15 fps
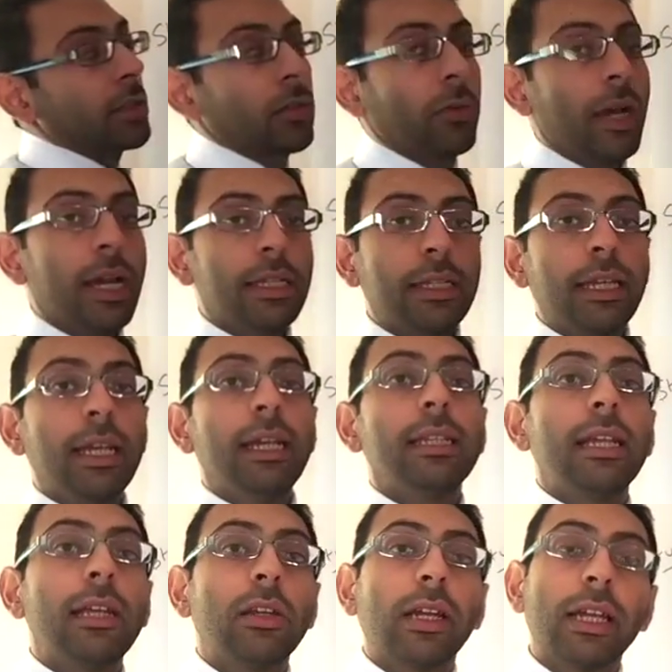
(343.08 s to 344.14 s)
squares here,
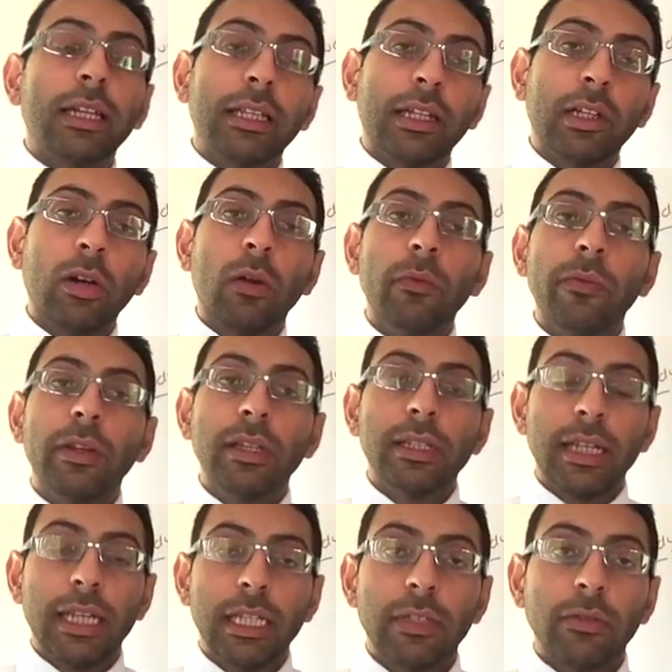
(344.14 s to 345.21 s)
they're looking at the
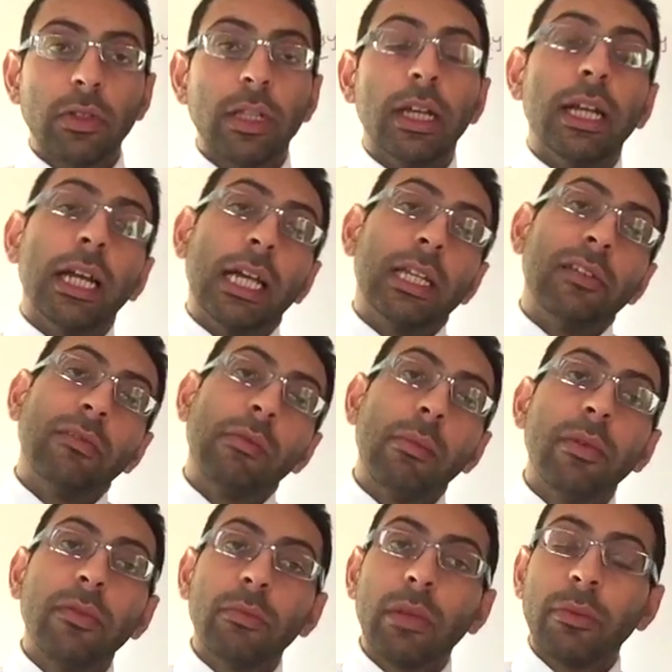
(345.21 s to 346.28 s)
confidence interval. And if you
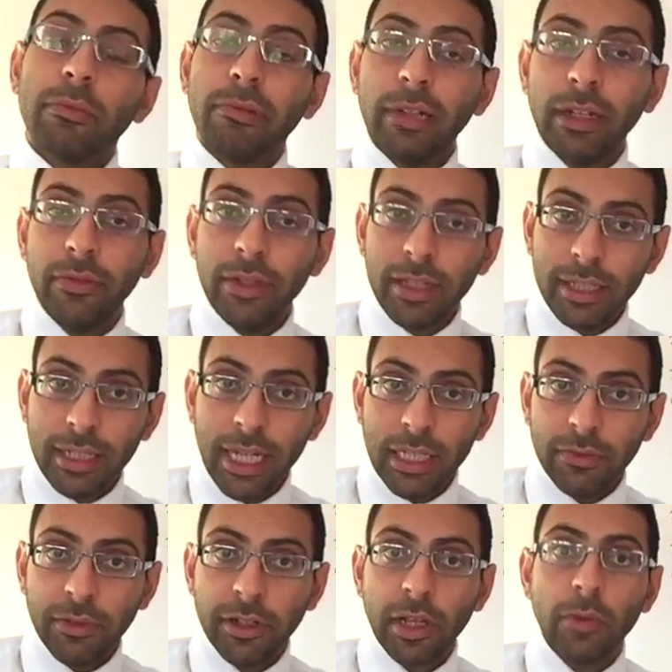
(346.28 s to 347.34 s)
remember from our previous
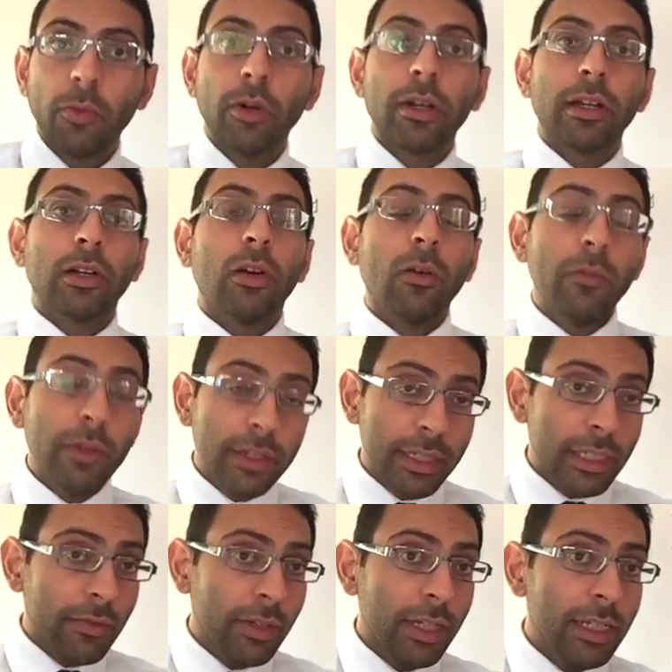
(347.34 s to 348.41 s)
stats video what a
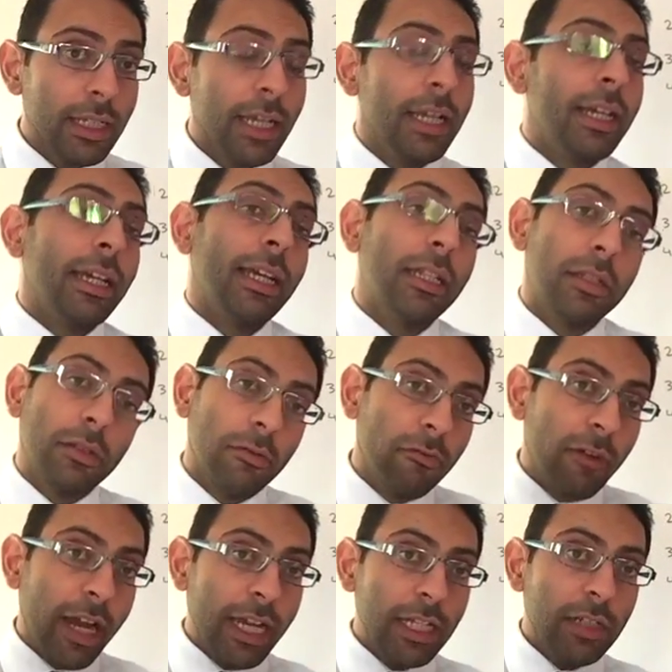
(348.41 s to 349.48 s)
confidence interval is, it's the
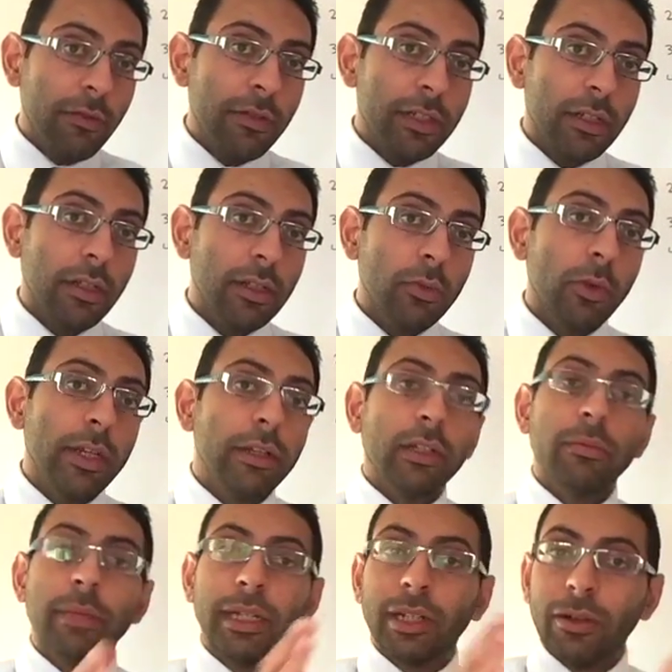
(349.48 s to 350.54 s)
range of results where you
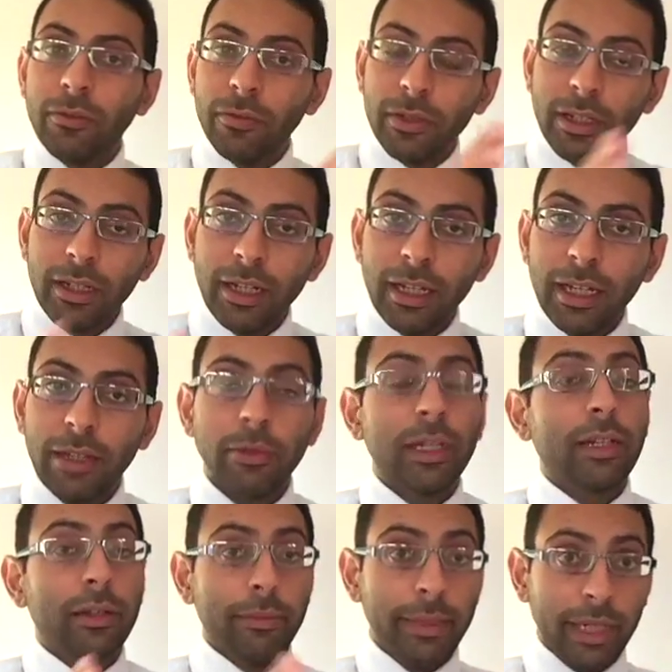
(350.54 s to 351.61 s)
can be confidently,
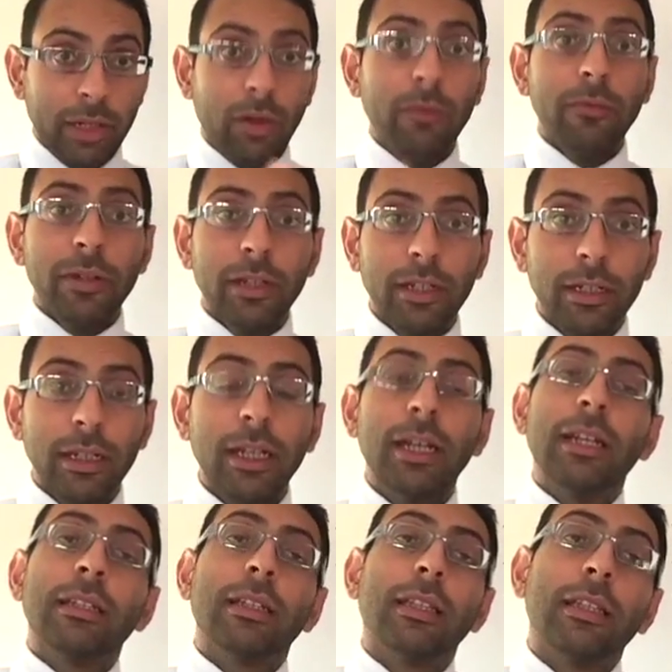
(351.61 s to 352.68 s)
we can be confident
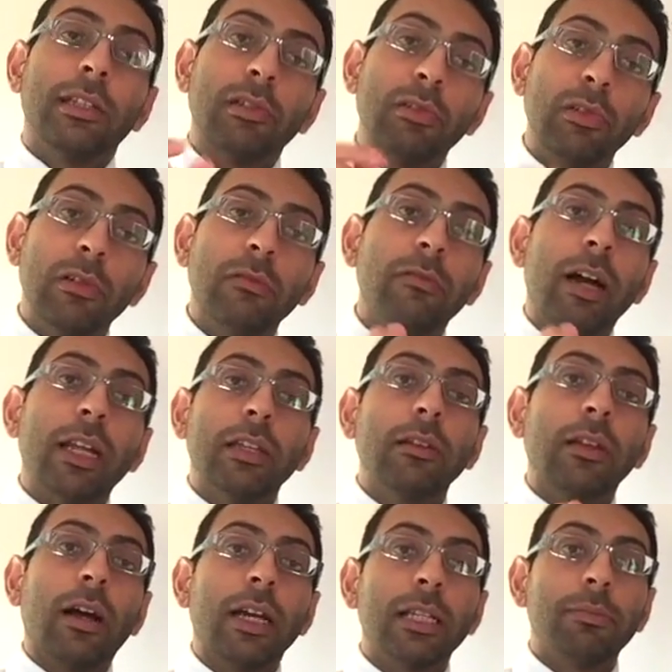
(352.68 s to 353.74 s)
that the true
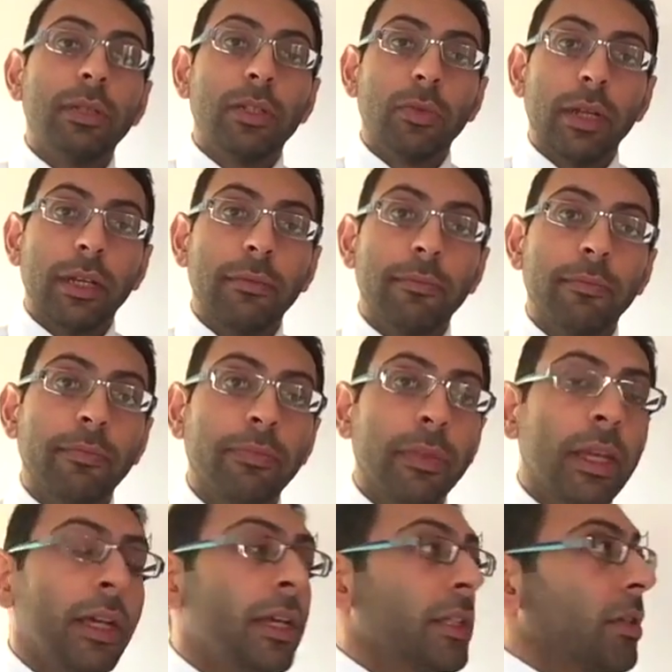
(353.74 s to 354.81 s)
value lies between.
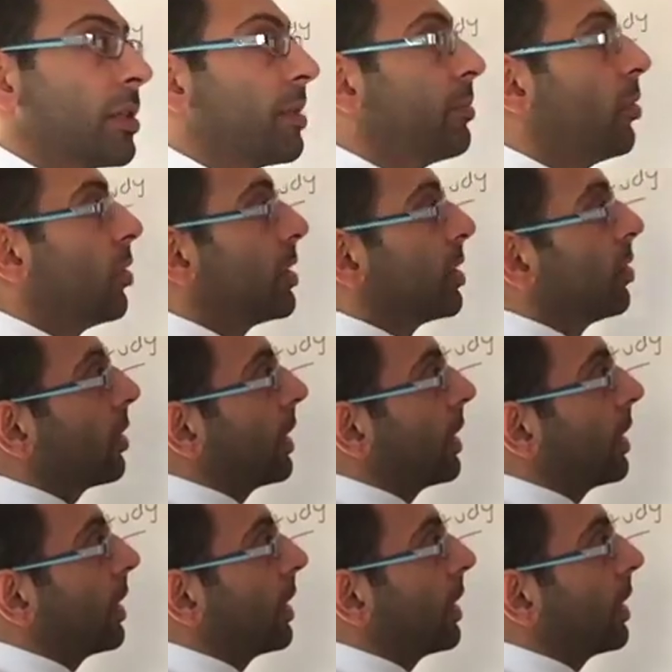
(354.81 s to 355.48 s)
So it's important